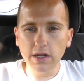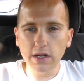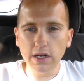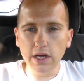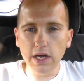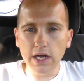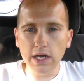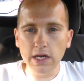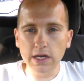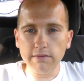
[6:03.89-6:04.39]

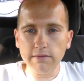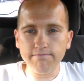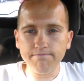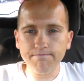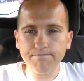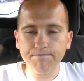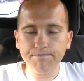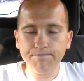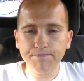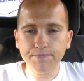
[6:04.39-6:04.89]

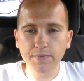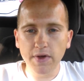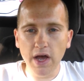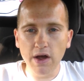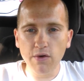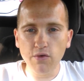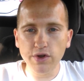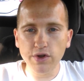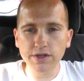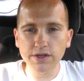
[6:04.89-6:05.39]
I
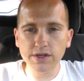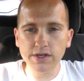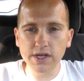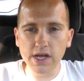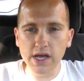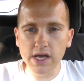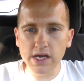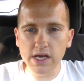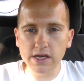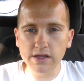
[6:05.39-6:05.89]
wouldn't
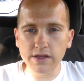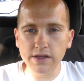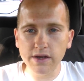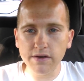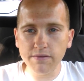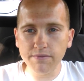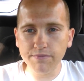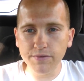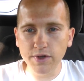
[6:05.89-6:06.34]
say that,